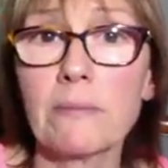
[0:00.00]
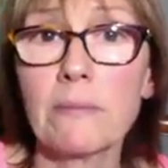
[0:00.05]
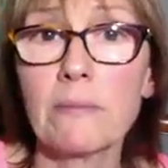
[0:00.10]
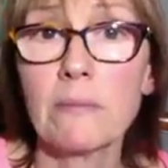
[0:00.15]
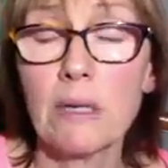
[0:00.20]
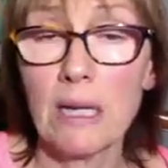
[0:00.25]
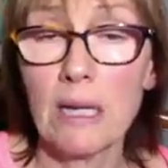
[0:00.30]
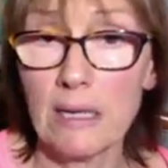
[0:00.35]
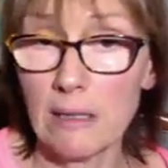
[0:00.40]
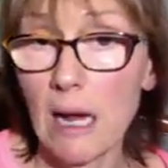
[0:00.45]

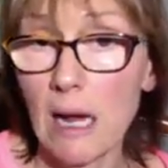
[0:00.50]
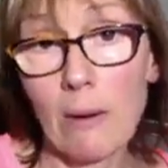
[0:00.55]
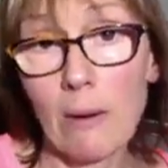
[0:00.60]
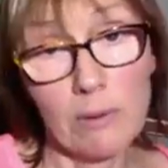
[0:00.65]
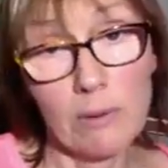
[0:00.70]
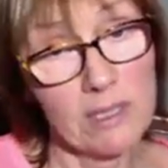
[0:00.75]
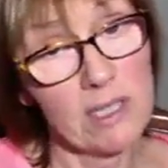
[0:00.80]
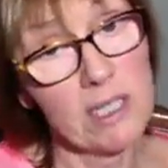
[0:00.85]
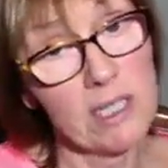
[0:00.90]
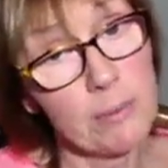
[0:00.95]
and I
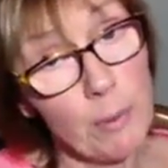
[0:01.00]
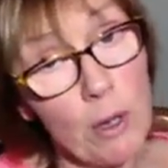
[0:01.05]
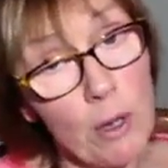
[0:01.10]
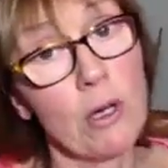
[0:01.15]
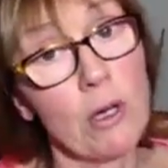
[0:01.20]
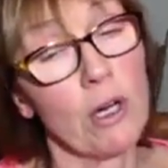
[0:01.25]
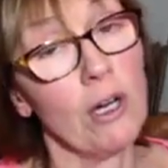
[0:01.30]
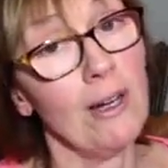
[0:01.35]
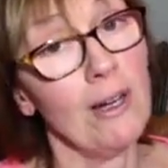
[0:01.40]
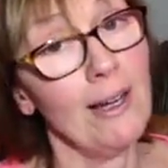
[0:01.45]
was a
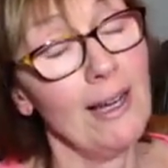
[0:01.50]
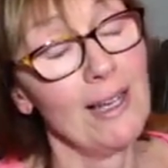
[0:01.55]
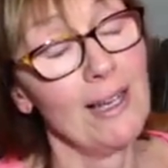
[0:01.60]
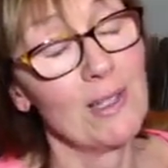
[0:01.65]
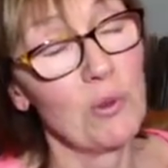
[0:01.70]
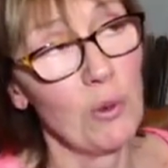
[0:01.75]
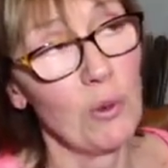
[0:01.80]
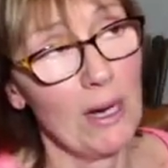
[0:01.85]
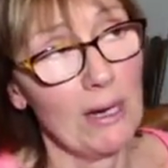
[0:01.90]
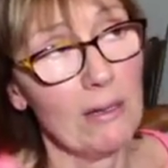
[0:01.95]
smoker as
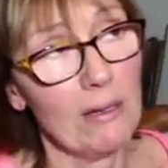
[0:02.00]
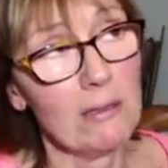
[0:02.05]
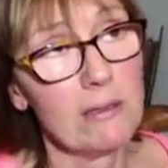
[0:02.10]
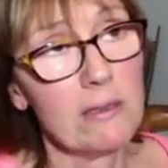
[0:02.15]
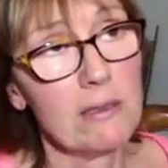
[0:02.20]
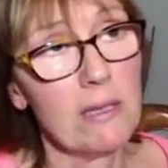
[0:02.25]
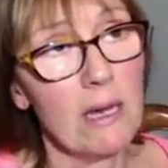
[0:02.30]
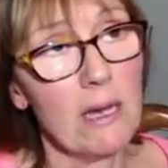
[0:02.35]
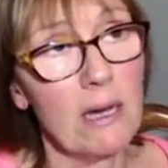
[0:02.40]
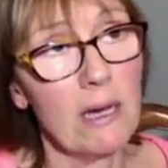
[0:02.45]
well
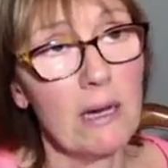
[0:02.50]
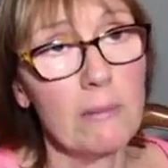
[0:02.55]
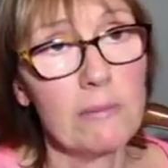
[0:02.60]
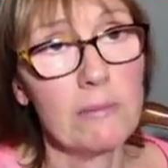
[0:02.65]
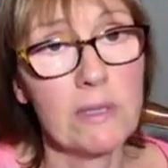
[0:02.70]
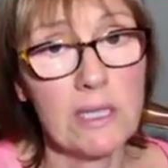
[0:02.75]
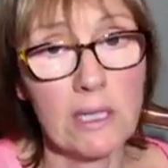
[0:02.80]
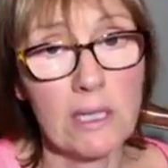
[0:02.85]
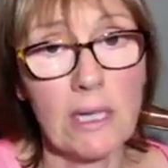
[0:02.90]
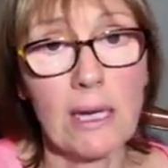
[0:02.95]

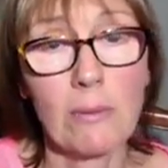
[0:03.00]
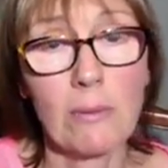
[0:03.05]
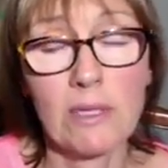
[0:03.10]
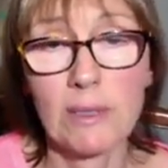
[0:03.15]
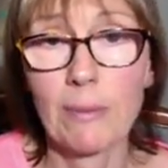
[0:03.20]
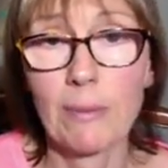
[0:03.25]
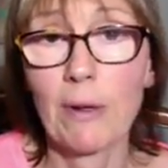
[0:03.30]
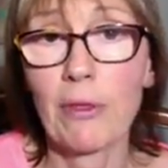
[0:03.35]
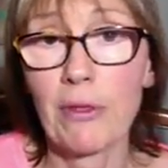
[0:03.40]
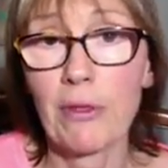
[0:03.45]
till I was
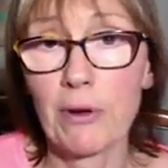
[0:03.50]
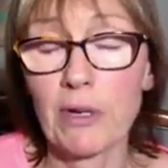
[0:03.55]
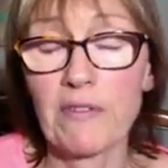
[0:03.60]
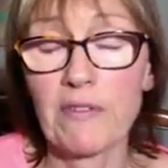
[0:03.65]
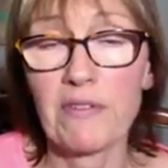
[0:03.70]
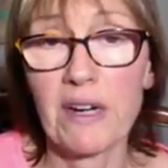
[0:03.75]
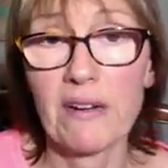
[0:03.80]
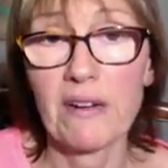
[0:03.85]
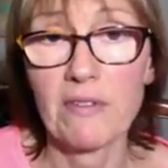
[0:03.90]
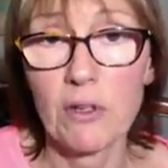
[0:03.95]
about
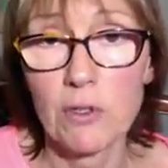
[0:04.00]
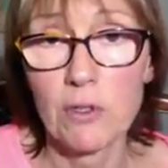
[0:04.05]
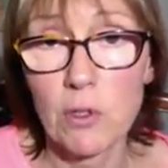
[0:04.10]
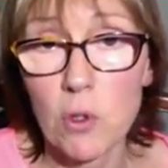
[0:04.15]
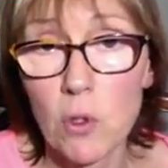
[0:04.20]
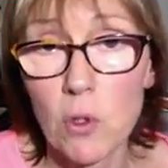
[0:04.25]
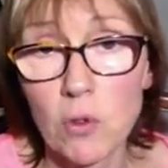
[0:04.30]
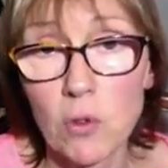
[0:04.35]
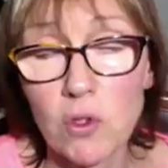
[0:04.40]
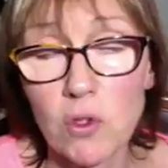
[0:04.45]
35 years
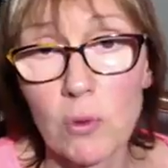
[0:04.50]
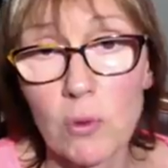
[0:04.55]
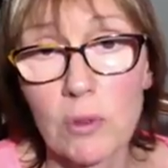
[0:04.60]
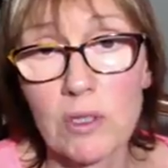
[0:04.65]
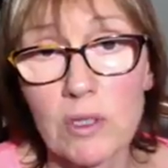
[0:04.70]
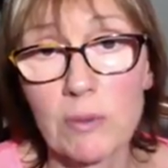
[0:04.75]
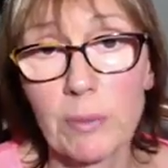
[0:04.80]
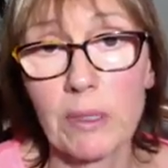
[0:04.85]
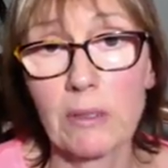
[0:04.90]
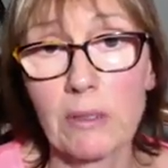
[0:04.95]
old, so
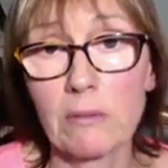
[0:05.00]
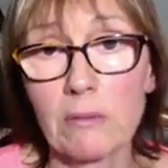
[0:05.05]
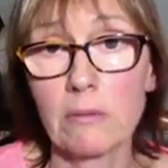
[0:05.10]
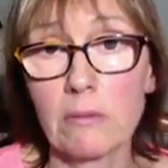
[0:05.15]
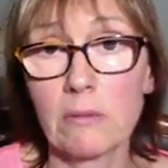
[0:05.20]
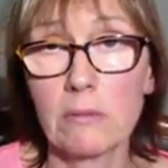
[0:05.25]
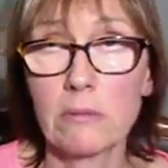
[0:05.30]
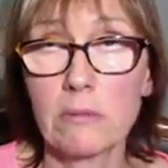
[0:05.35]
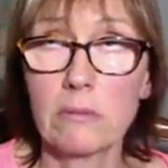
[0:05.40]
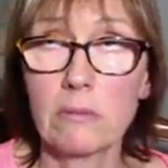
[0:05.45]
it's been
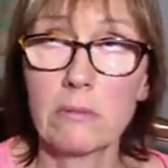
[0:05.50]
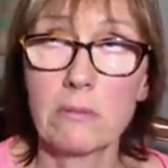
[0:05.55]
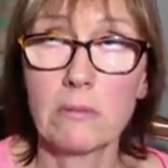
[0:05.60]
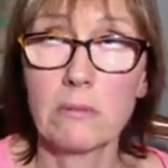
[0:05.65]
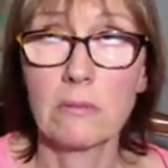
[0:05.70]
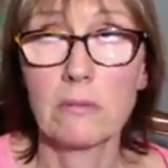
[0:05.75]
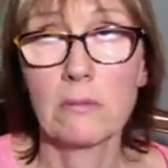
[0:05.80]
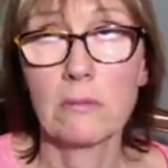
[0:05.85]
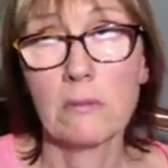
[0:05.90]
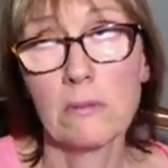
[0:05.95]

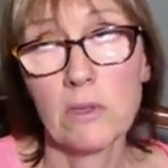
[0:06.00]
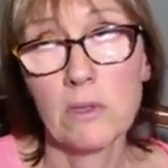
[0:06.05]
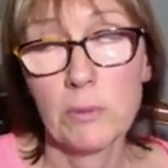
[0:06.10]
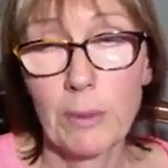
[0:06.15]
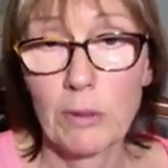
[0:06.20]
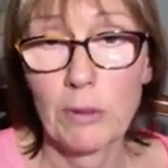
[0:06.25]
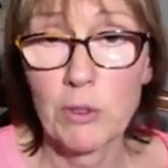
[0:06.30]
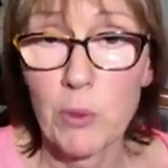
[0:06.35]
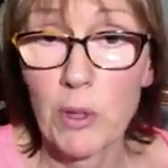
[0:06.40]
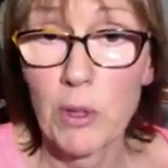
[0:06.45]

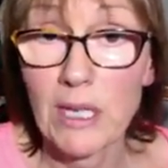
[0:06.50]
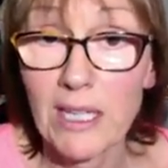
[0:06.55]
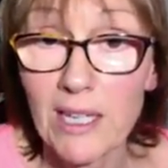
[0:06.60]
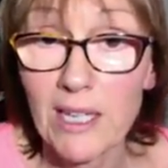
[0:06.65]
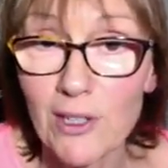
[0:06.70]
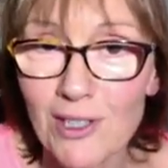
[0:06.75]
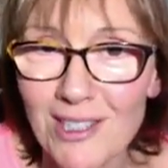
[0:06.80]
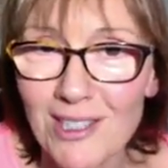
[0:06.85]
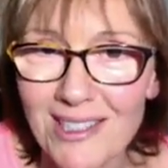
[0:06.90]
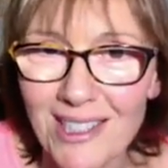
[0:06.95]
about 20 years
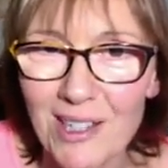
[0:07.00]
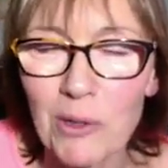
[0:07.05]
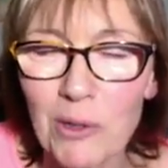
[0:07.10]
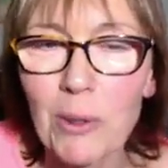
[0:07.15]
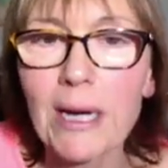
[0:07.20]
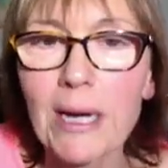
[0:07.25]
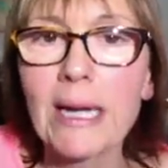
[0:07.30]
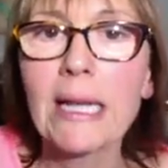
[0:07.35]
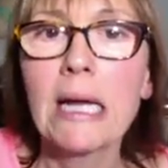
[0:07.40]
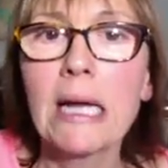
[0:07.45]
since I
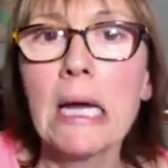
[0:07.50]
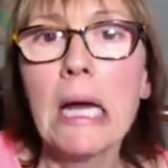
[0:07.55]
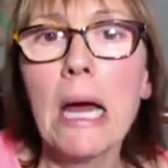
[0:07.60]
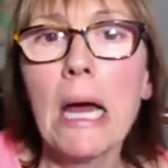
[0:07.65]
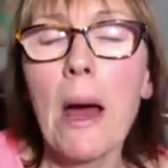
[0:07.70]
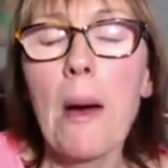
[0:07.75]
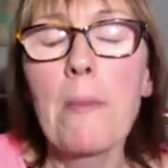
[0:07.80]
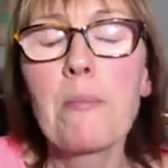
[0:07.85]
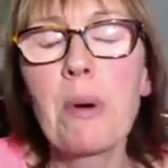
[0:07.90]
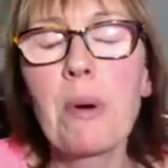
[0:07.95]
quit.
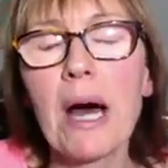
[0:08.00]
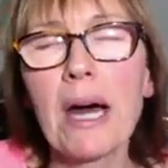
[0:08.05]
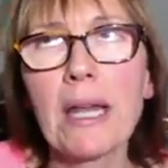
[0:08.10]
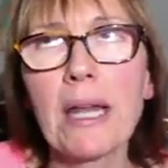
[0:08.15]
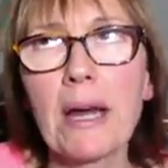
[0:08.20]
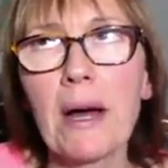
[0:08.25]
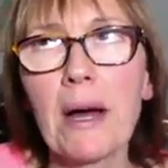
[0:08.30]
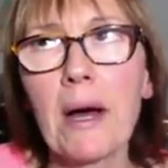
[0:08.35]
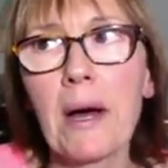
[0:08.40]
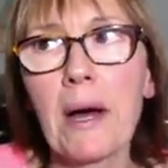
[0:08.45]
But
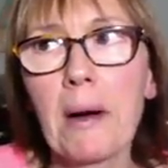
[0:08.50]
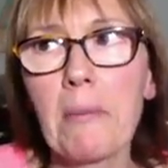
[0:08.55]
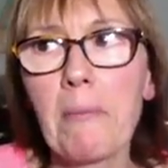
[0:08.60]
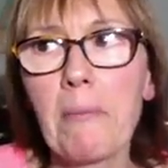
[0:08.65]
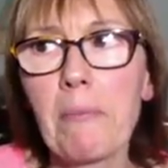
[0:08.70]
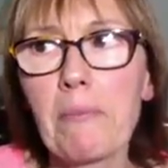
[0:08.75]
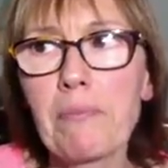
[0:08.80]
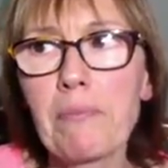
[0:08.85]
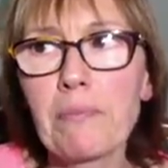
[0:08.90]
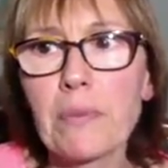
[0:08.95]

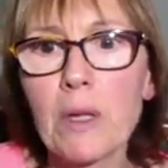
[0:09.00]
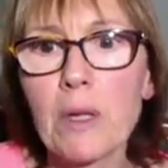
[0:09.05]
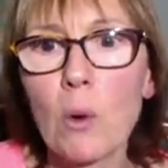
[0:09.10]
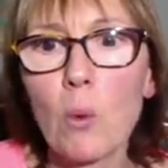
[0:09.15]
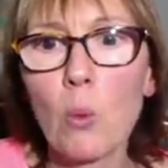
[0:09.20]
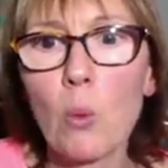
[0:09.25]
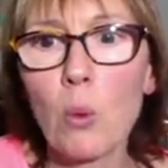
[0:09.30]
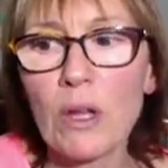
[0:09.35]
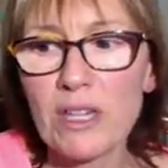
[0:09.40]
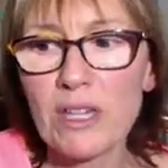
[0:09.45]

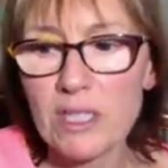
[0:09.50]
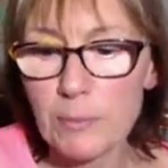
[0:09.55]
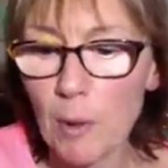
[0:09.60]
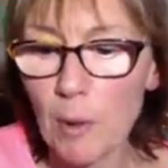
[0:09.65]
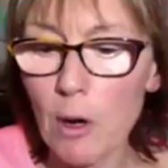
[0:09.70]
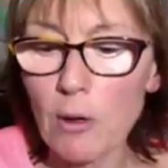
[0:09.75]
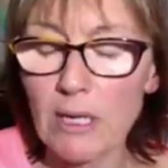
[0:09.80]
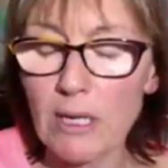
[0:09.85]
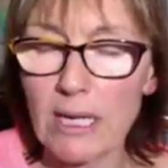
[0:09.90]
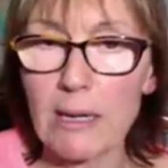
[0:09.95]
with
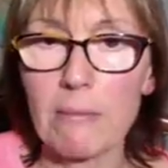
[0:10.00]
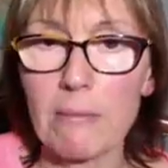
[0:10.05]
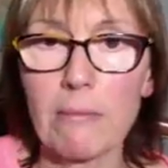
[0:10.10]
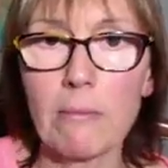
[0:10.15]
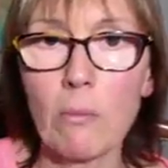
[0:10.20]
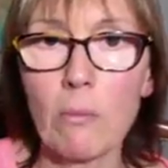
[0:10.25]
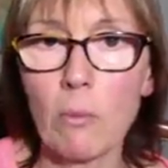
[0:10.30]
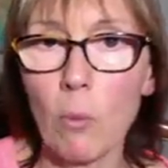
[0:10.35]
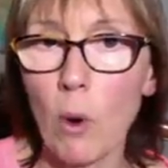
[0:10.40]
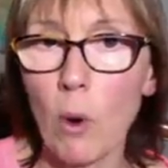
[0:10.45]

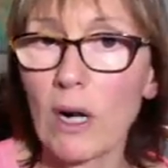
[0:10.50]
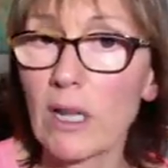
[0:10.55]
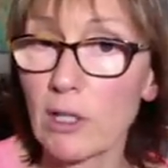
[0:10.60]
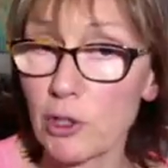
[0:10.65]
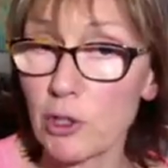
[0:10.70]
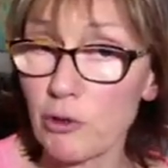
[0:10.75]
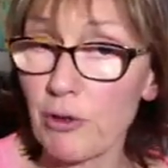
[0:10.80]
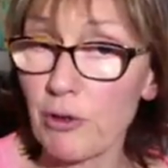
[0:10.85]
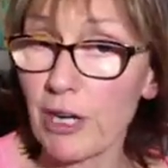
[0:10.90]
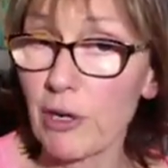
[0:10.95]
smoking, one of the
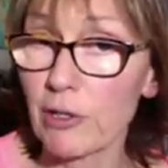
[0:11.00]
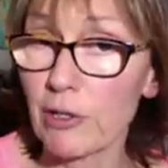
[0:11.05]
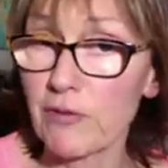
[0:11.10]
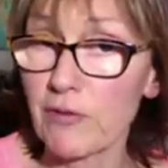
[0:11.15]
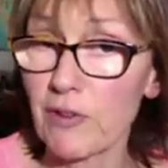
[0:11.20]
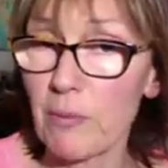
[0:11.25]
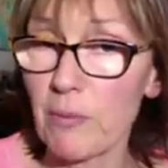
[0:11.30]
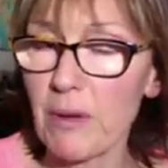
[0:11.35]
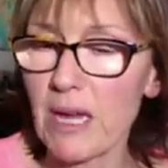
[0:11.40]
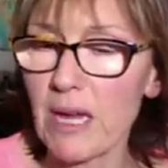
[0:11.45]
triggers
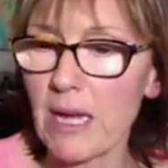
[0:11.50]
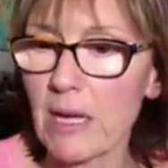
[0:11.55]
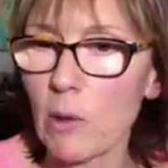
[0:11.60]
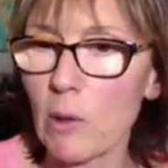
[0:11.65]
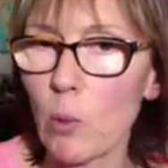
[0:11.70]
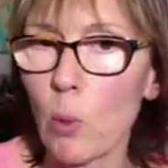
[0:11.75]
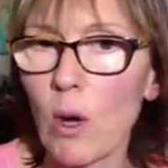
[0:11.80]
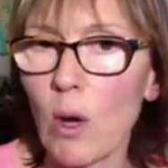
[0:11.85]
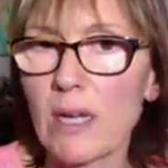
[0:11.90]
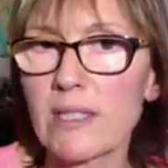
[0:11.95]
for me
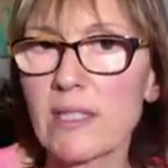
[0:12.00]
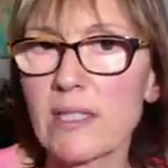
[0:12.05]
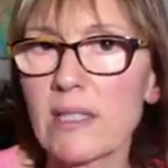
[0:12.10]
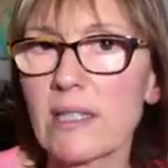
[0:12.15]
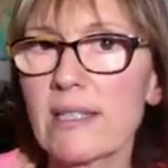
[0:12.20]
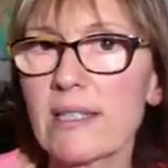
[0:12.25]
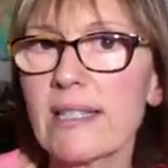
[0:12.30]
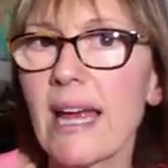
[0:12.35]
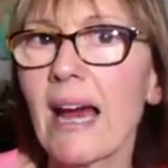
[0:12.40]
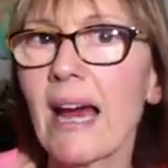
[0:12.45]
was the
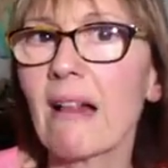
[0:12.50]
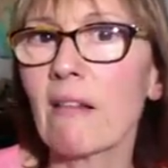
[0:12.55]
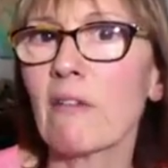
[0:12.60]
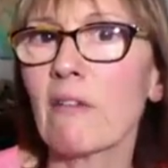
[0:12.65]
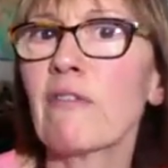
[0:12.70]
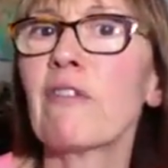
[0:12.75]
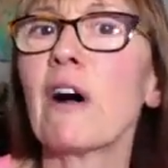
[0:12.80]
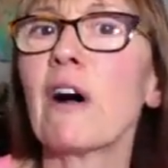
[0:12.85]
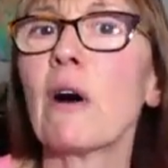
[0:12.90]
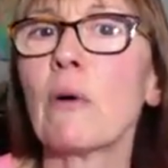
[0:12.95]

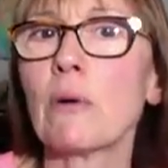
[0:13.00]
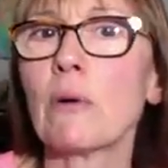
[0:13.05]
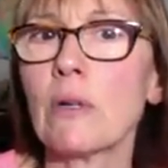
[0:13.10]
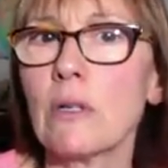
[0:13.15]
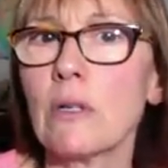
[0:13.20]
telephone.